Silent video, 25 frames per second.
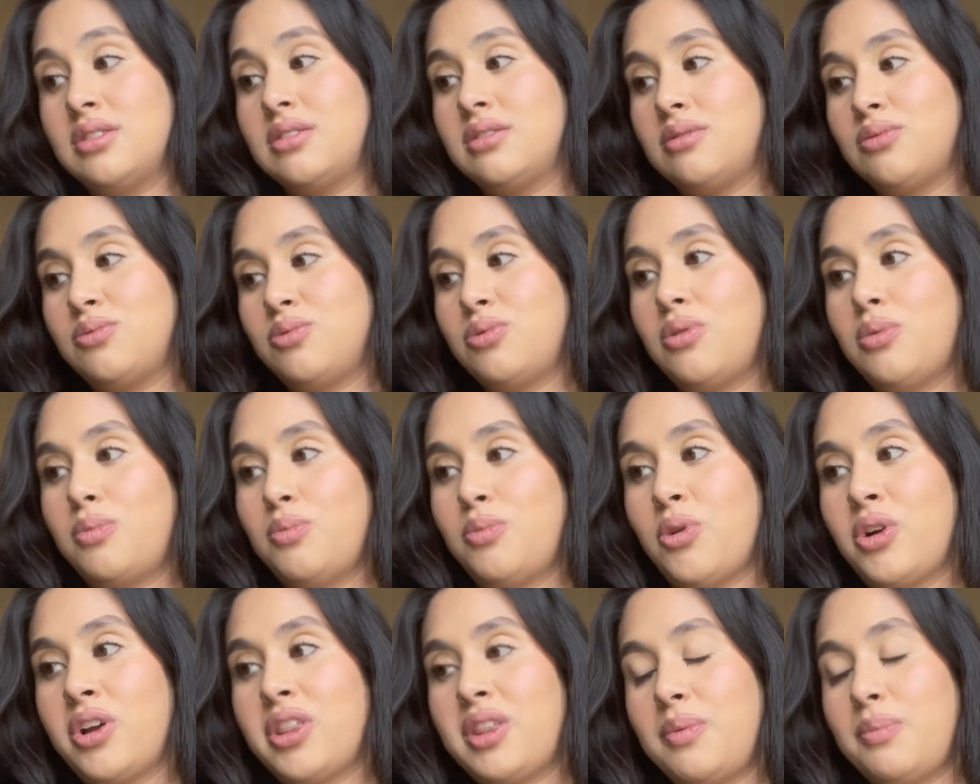well,
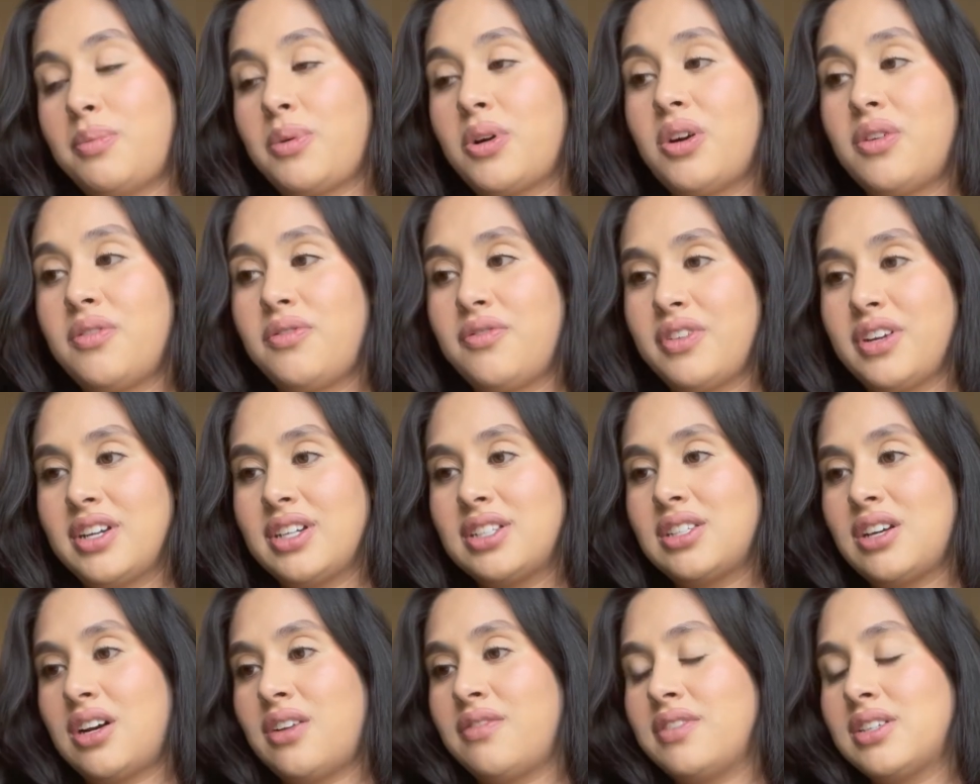more than
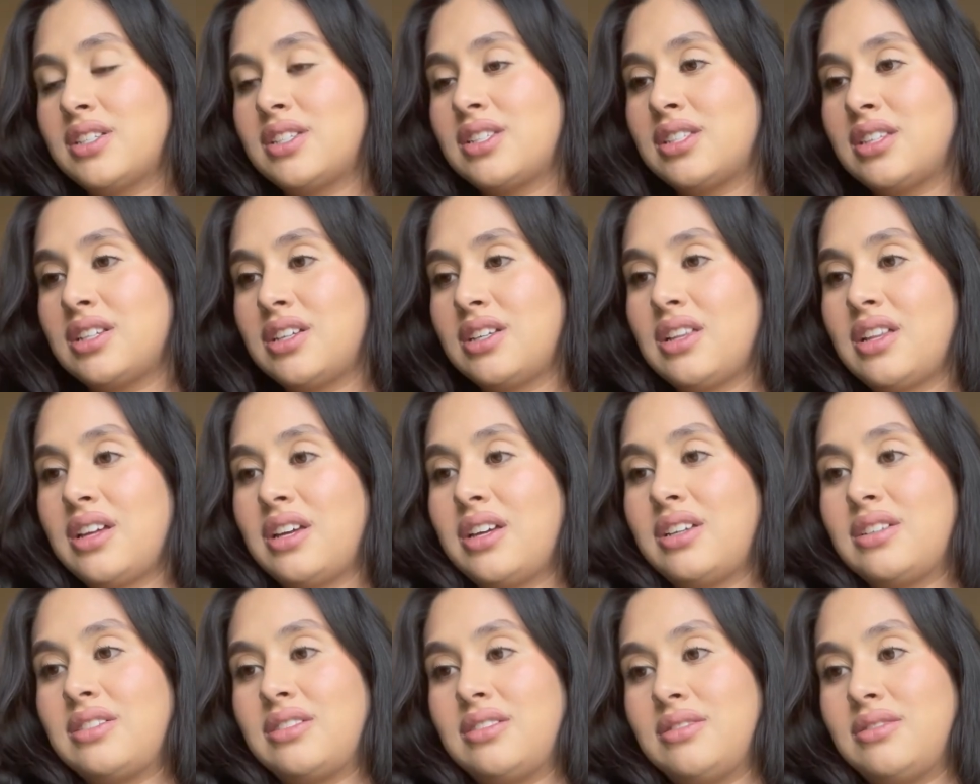perfect, obviously,
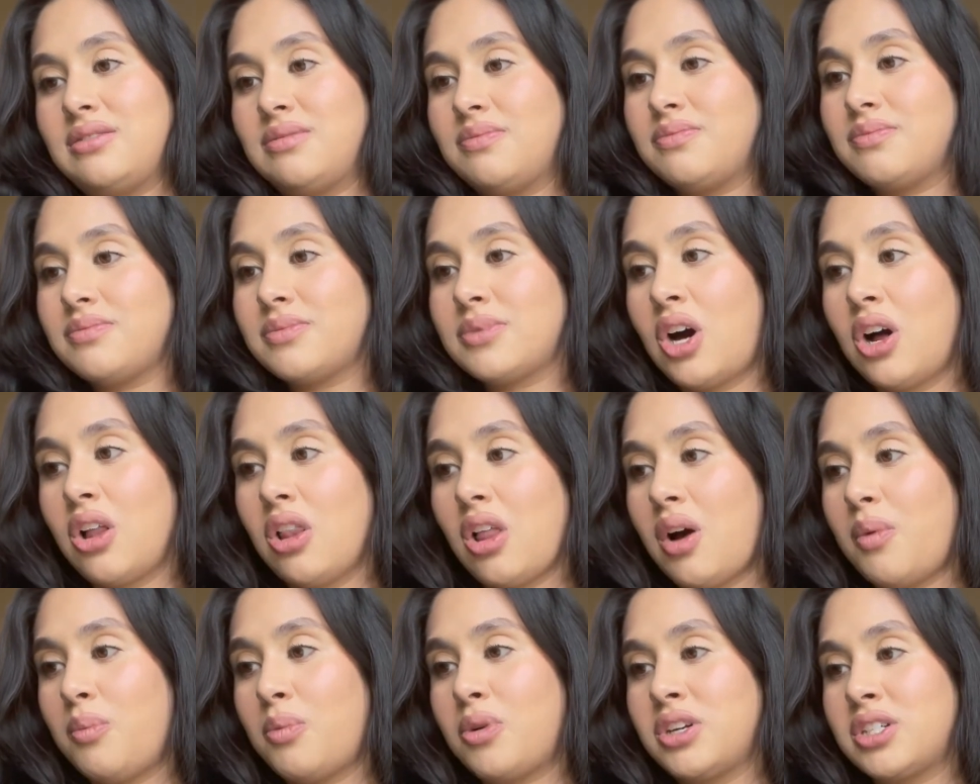like a
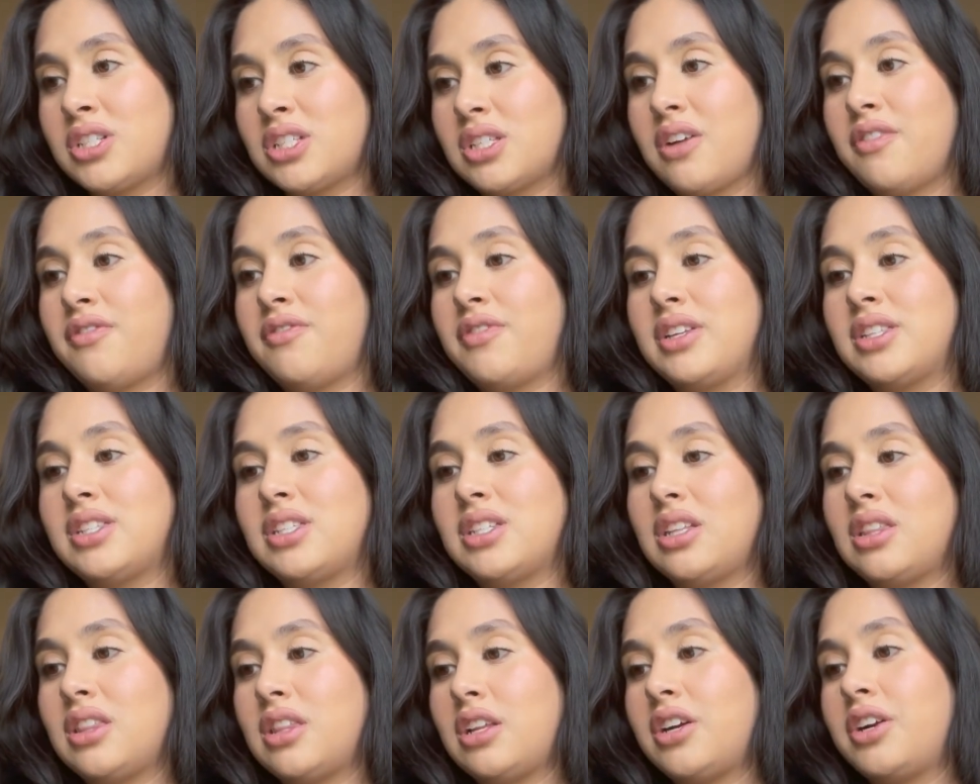lot more stuff fits
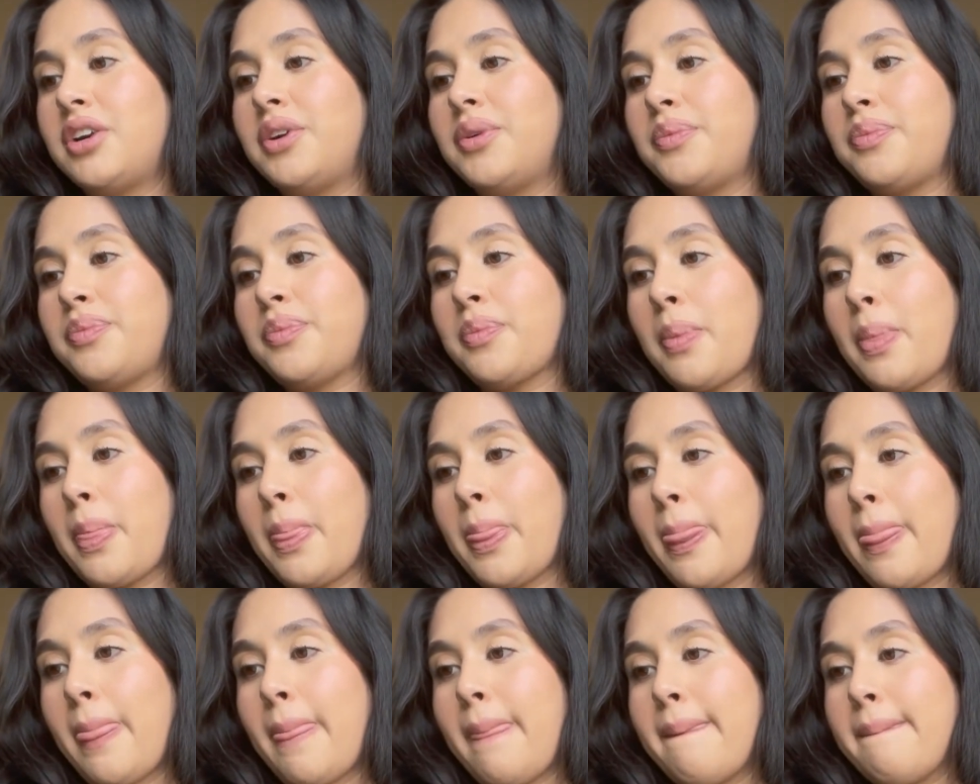in there.
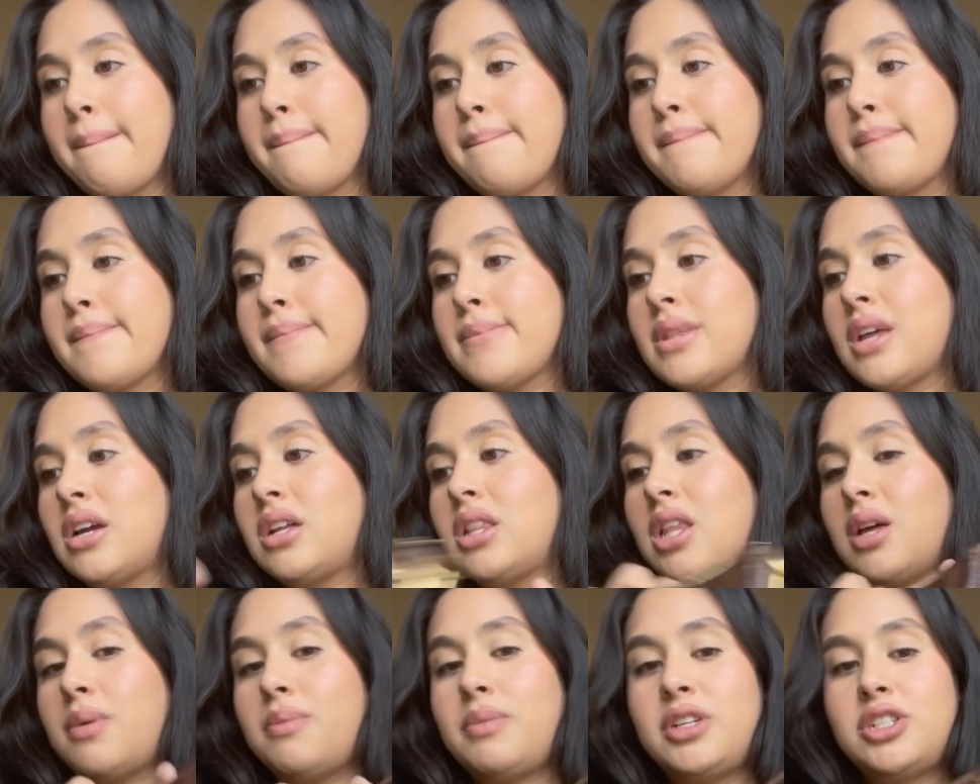
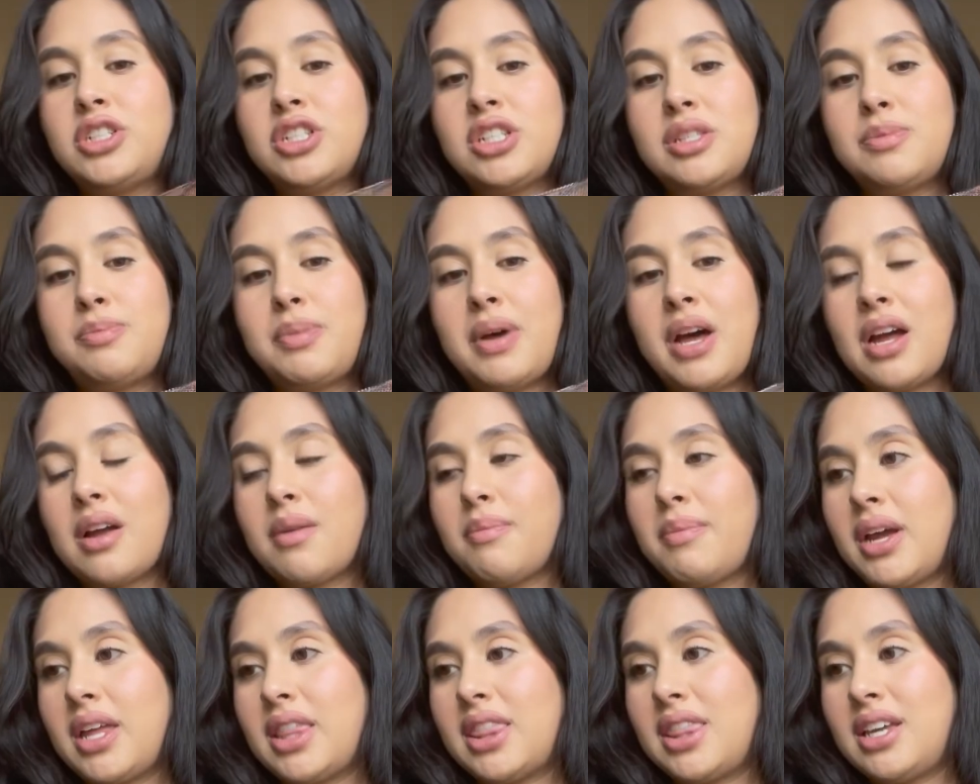Let me just pack
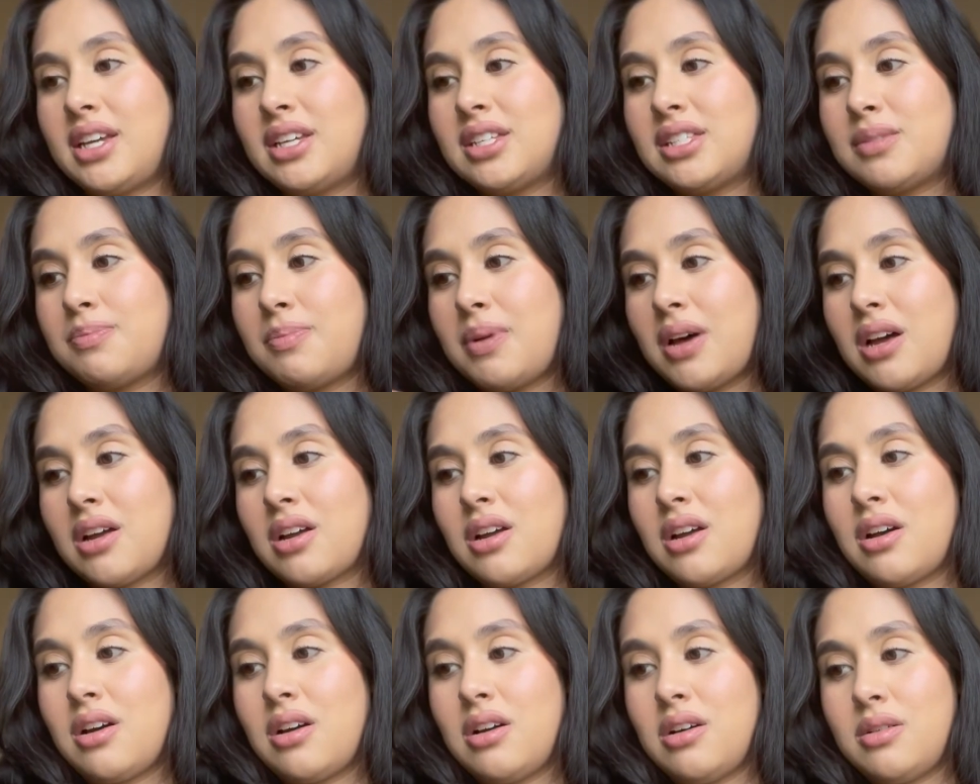my things back
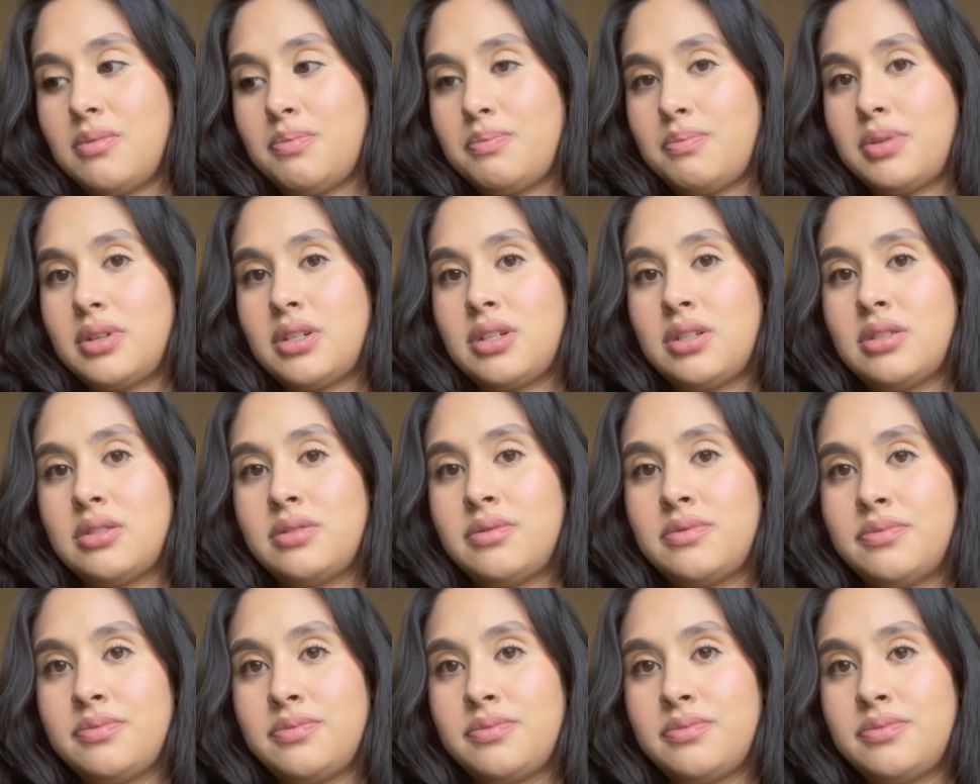up.